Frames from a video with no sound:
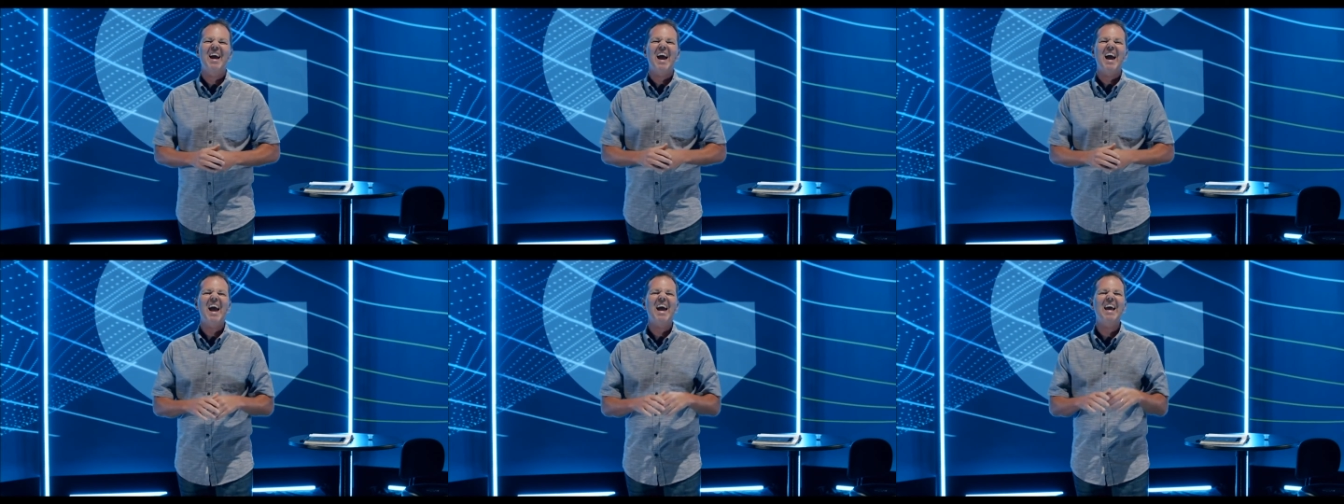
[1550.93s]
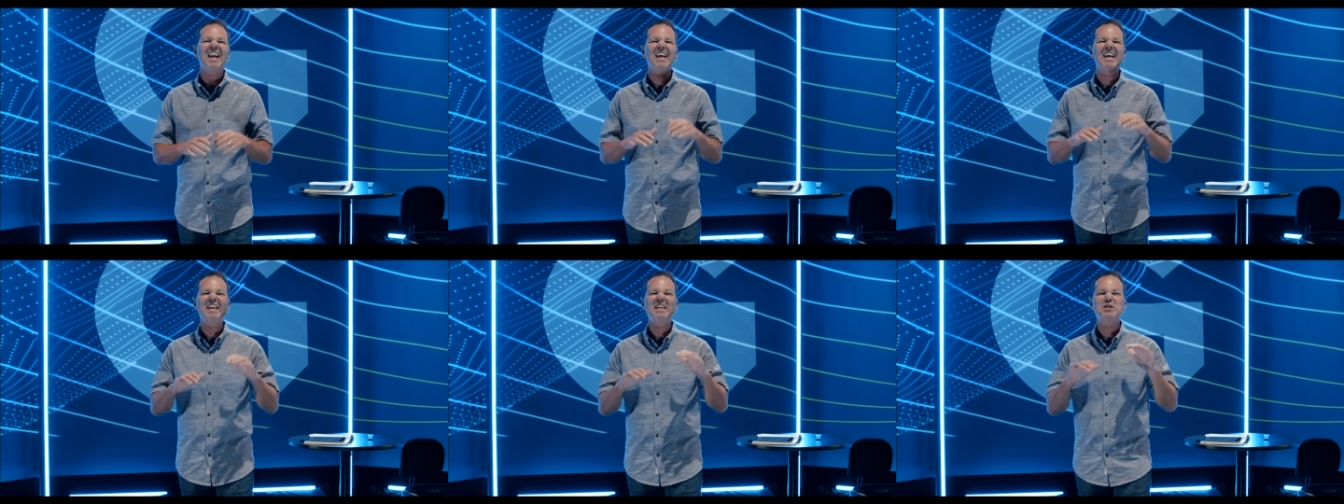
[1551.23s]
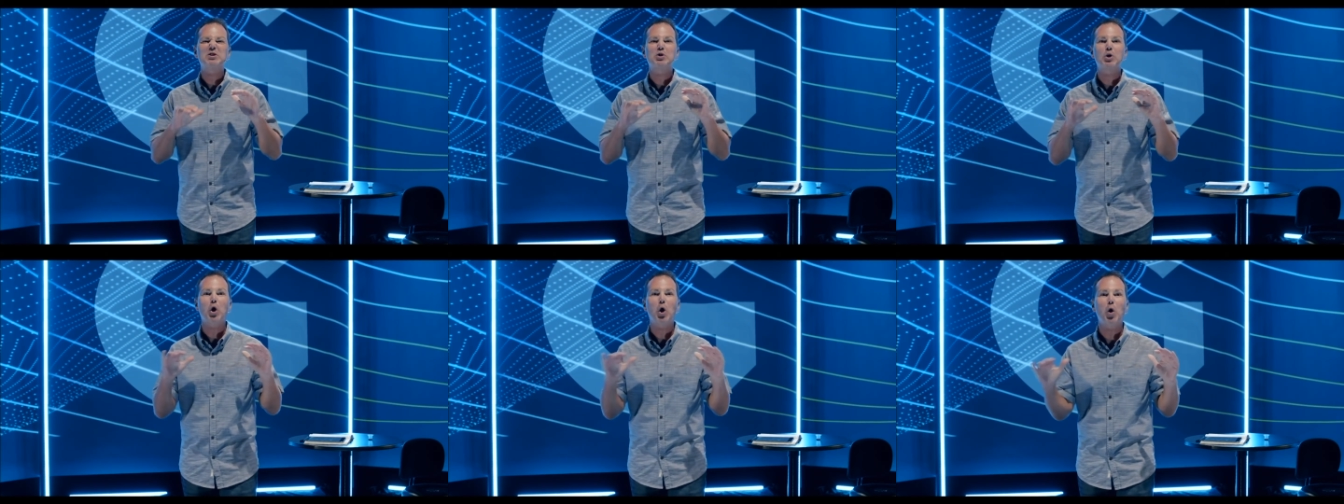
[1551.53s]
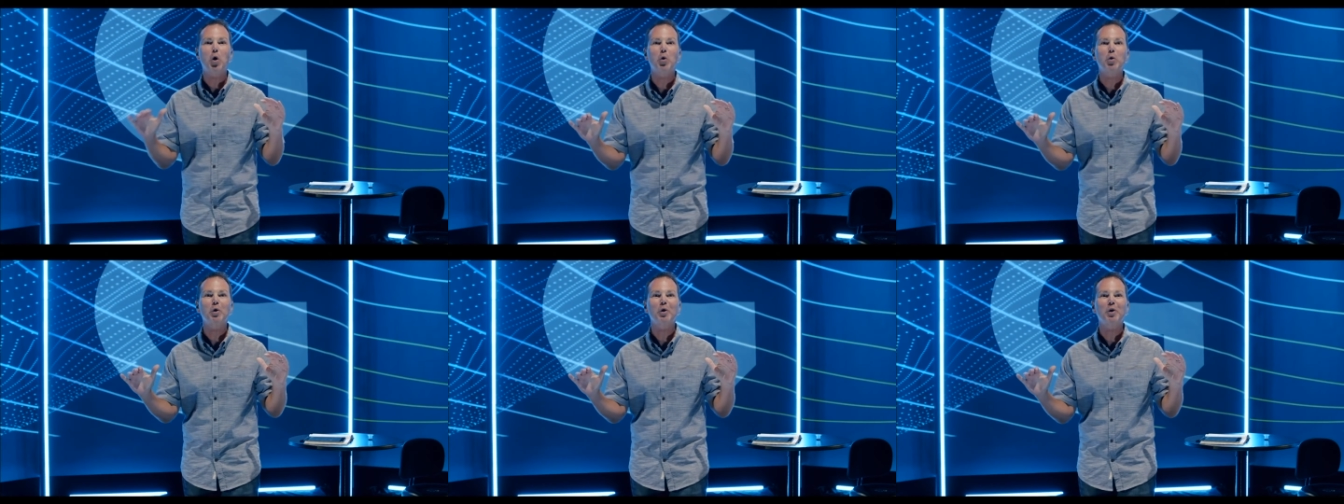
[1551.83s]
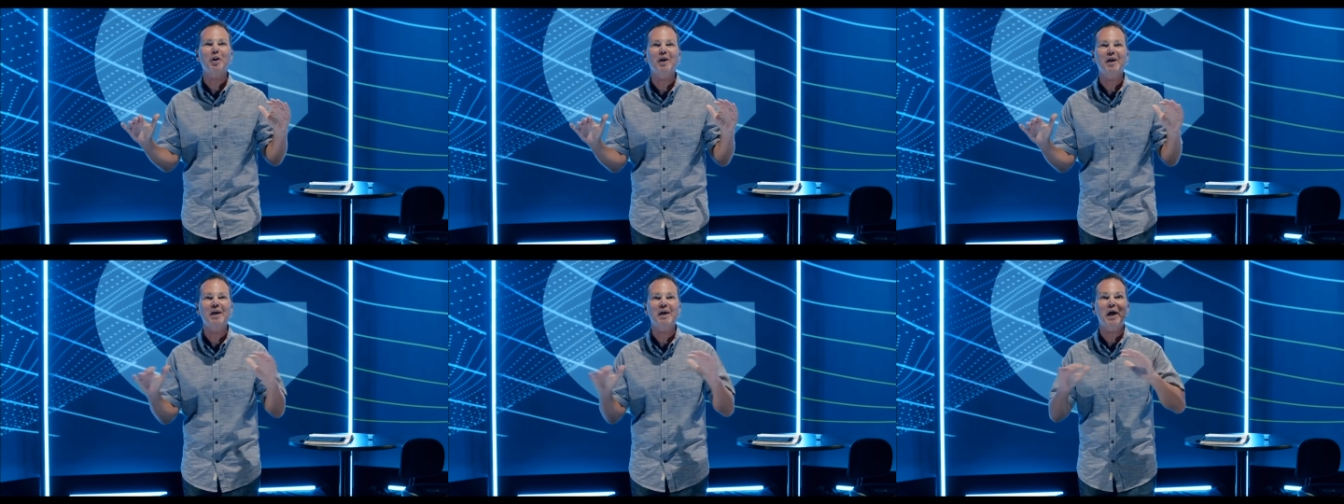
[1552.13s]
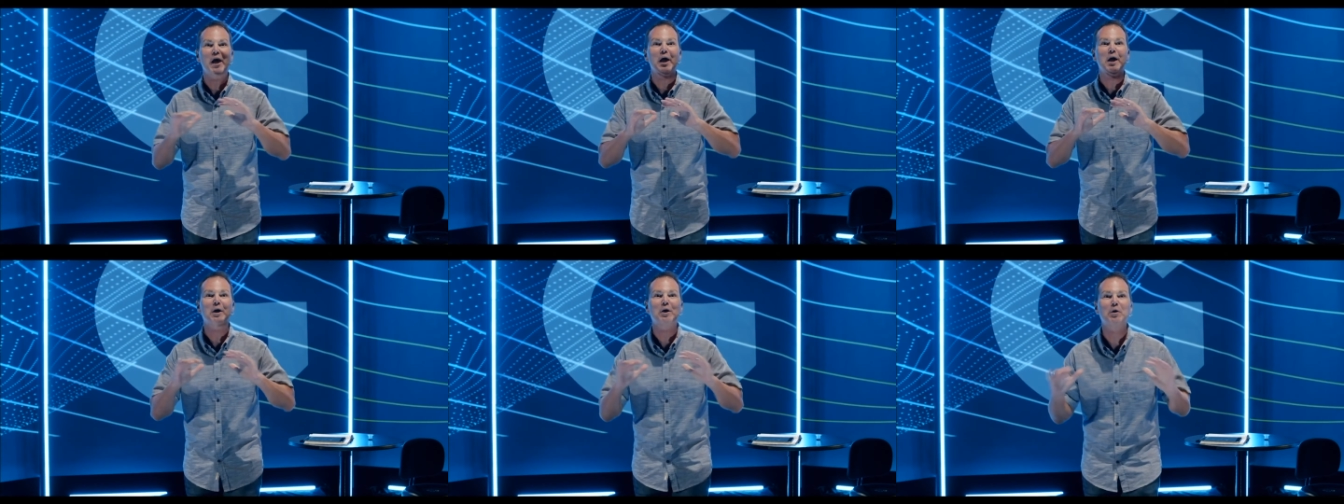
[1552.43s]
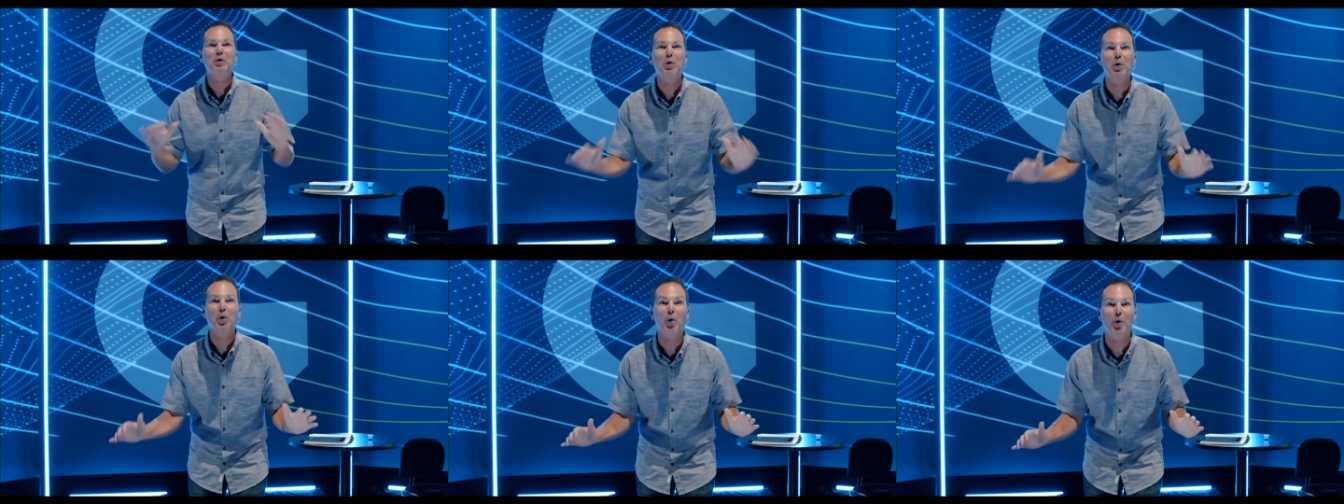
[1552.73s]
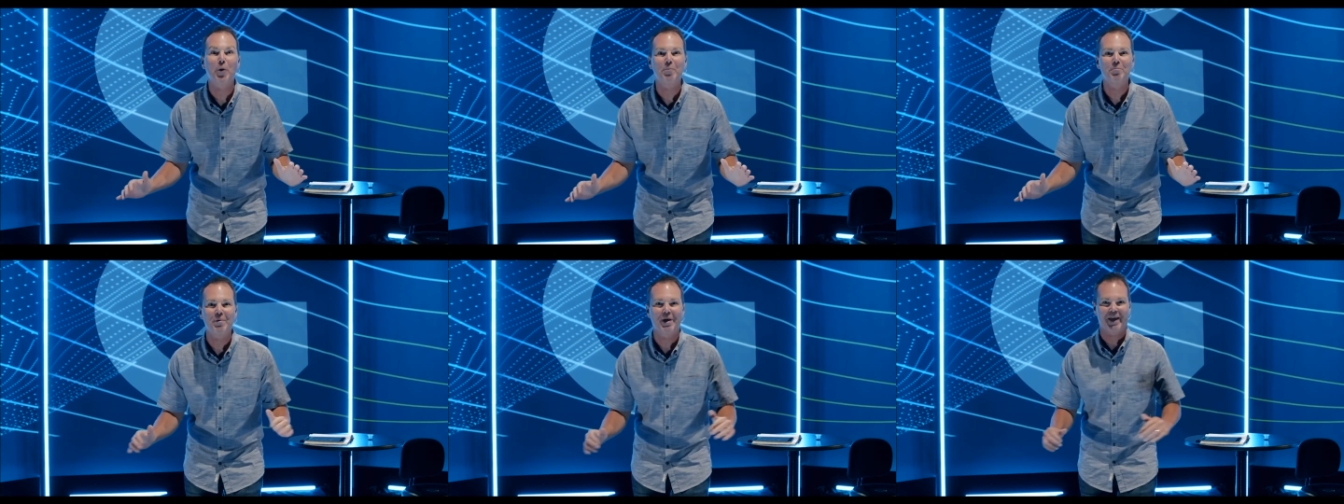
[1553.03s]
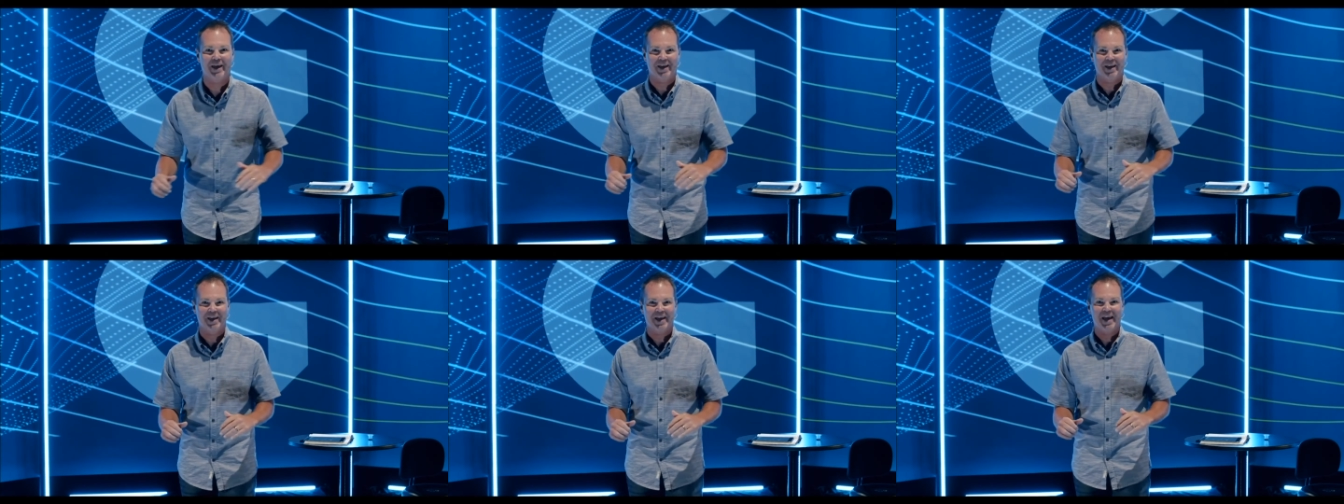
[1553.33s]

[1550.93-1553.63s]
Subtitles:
And he totally ignored me.